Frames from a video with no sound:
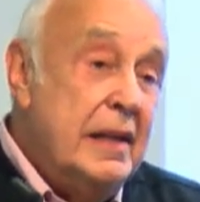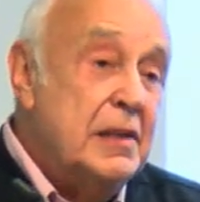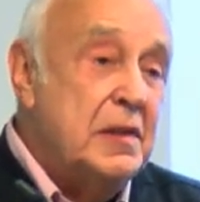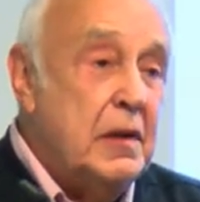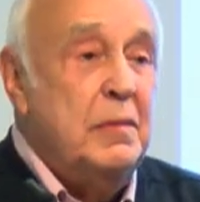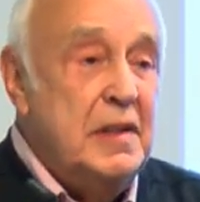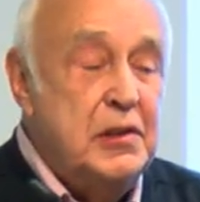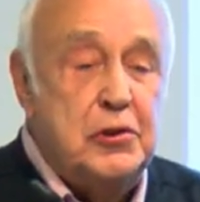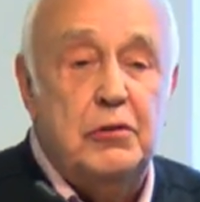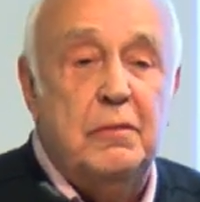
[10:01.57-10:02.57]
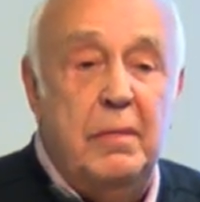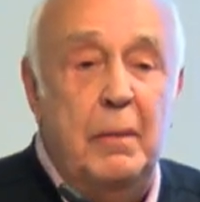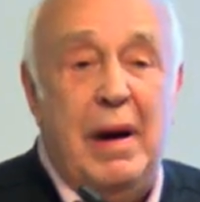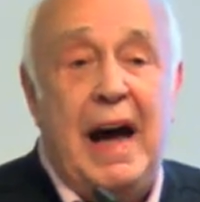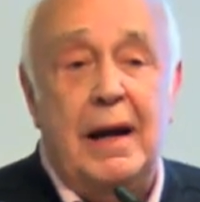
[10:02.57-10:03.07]
This was obviously true of
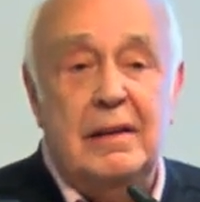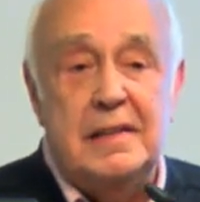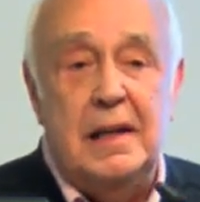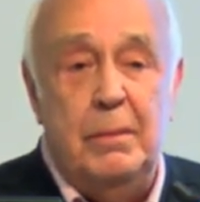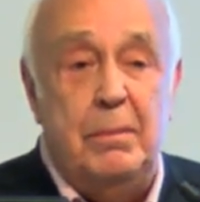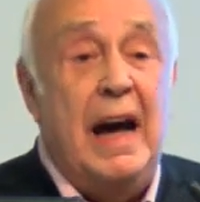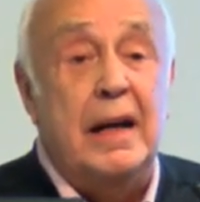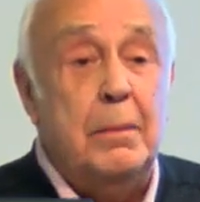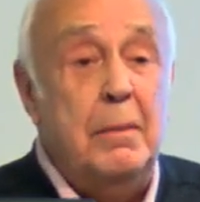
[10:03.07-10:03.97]
bank